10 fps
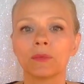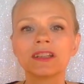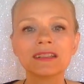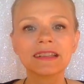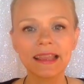
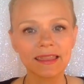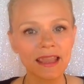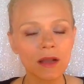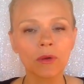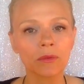which is, I
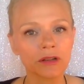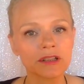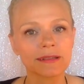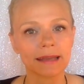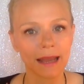think, what we're
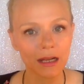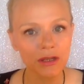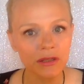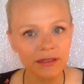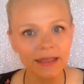just
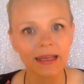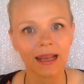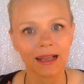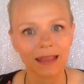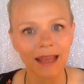naturally
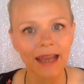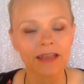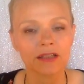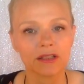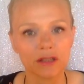inclined
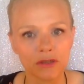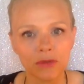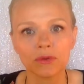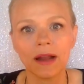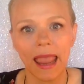to
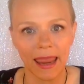do